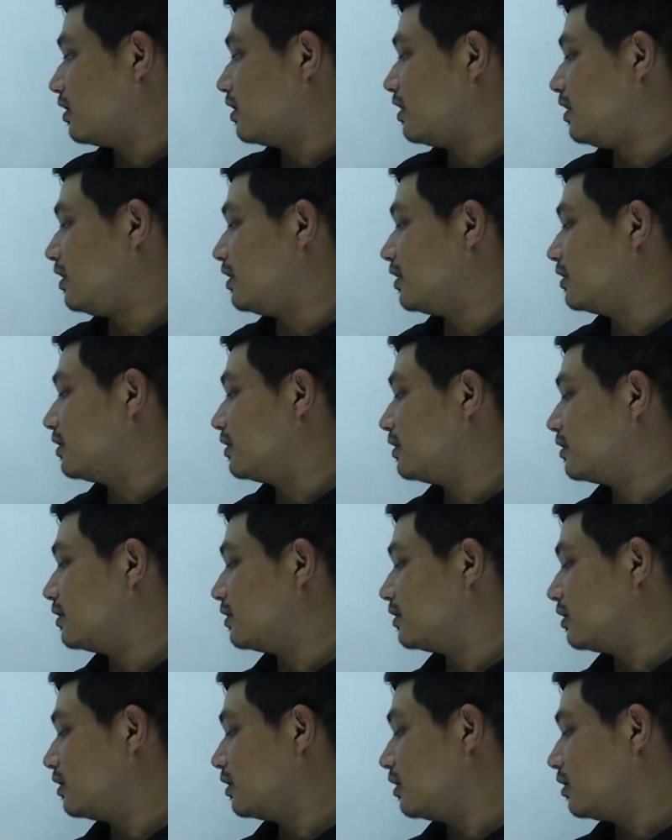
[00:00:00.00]
Hi,
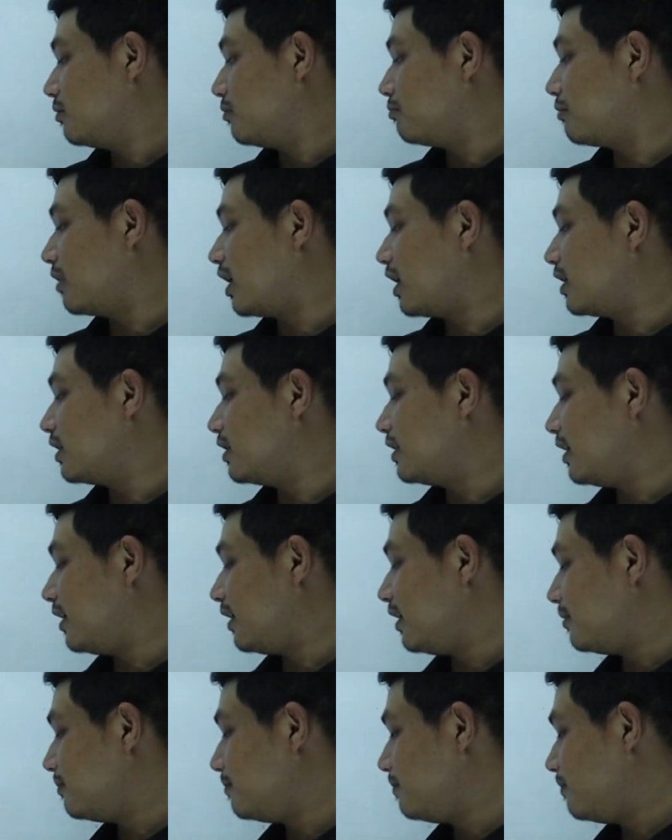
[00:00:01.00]
my
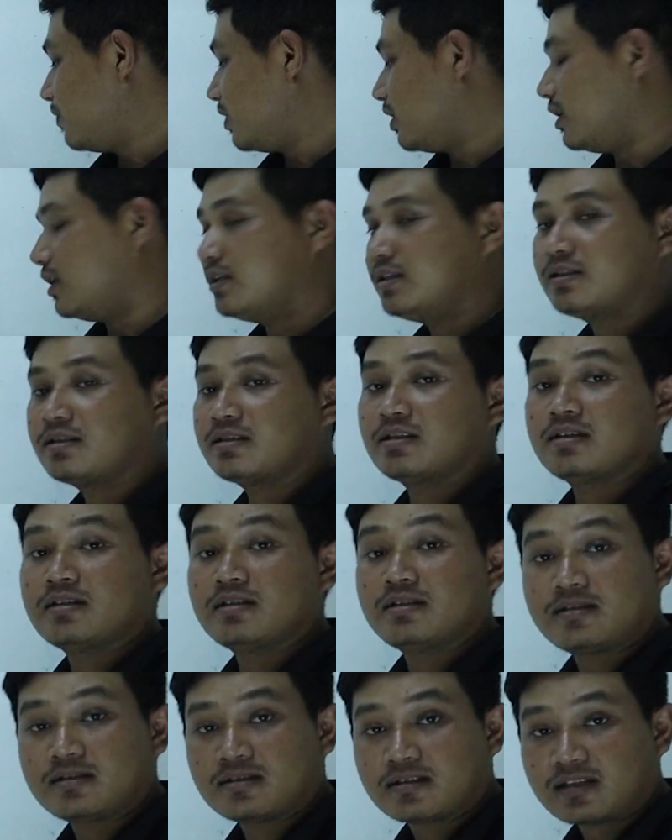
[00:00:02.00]
name is
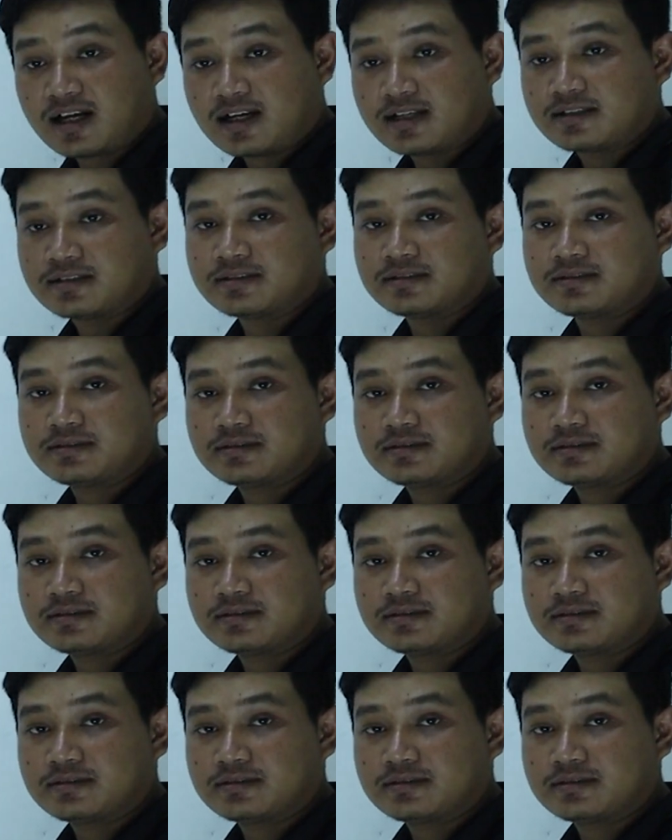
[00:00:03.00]
San,